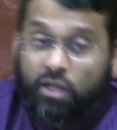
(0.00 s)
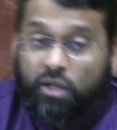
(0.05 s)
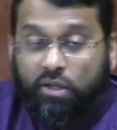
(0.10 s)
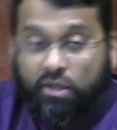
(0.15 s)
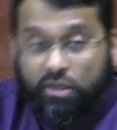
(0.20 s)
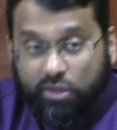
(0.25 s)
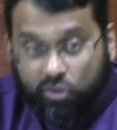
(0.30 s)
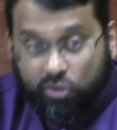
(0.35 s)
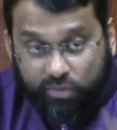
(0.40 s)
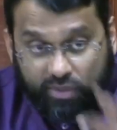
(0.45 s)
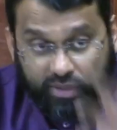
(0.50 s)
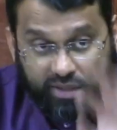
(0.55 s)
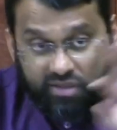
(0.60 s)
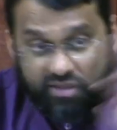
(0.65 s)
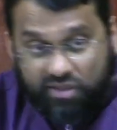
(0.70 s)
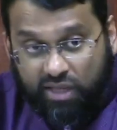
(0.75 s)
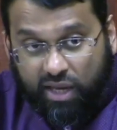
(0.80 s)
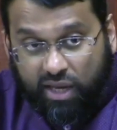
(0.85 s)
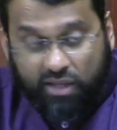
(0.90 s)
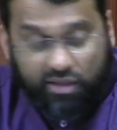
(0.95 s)
there will be a
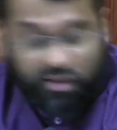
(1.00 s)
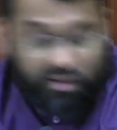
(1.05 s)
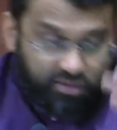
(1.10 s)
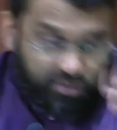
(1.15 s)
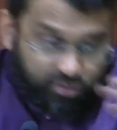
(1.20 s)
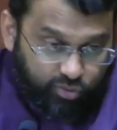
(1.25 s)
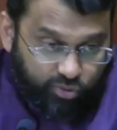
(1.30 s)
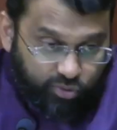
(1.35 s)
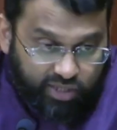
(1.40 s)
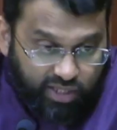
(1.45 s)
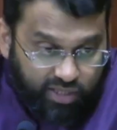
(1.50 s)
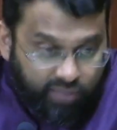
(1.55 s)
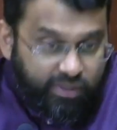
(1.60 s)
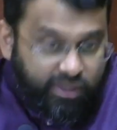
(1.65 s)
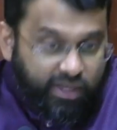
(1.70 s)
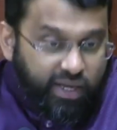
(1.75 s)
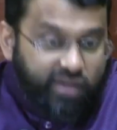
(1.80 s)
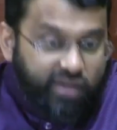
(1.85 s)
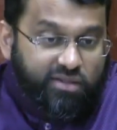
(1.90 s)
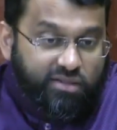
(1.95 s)
sign that says Hudaybiyah
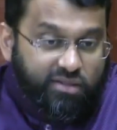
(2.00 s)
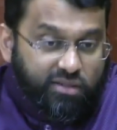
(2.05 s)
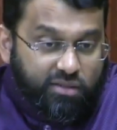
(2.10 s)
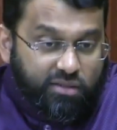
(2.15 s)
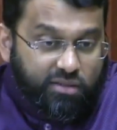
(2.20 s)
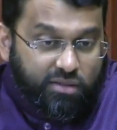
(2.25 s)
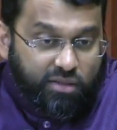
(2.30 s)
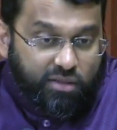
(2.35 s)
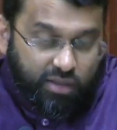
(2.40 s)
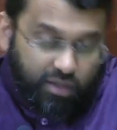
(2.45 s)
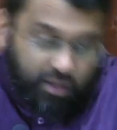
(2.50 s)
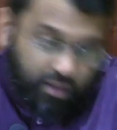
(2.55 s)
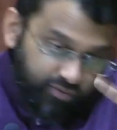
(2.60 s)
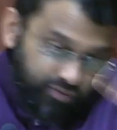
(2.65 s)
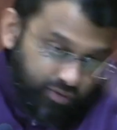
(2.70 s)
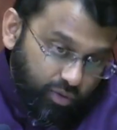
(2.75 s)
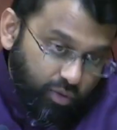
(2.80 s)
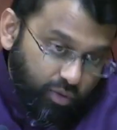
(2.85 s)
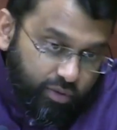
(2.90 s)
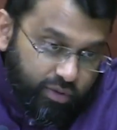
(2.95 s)
exit and if you
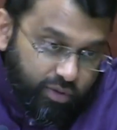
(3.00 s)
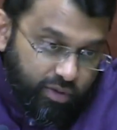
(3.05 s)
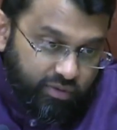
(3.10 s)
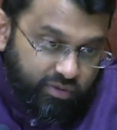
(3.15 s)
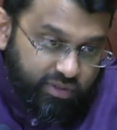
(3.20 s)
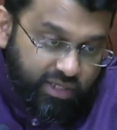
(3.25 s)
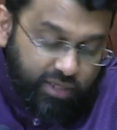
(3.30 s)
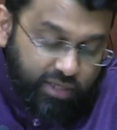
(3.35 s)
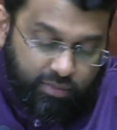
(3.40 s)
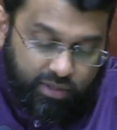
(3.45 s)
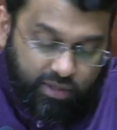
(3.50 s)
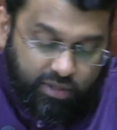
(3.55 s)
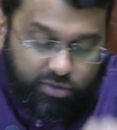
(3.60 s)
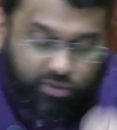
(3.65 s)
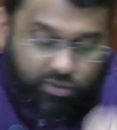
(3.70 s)
go there 10 minutes, you'll